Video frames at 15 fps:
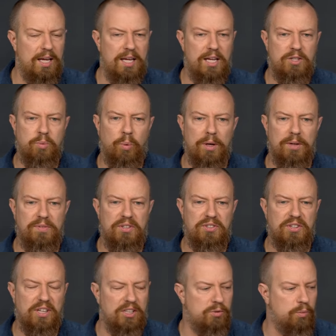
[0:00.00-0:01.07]
it's one of these
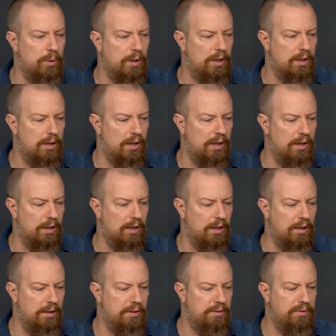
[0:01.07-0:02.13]
things where uh,